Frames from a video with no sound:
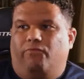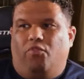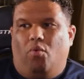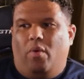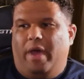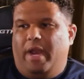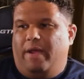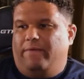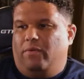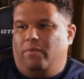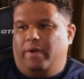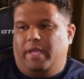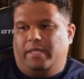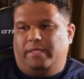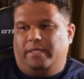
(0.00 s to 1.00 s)
for whatever
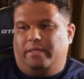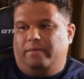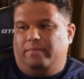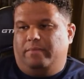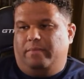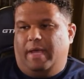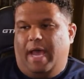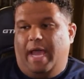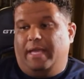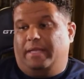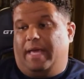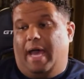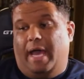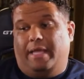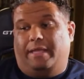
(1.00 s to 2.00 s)
reason,
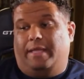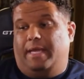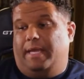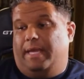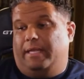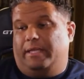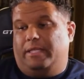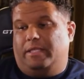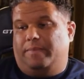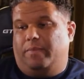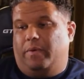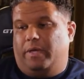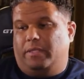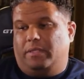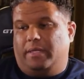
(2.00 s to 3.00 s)
I think at this point,